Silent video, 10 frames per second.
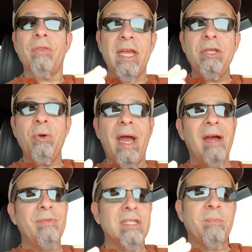They do
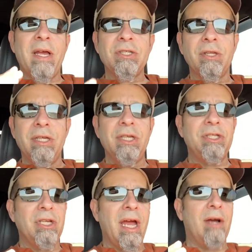have the special
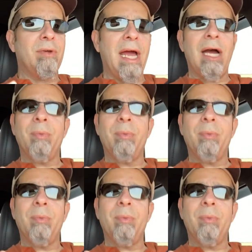edition out now,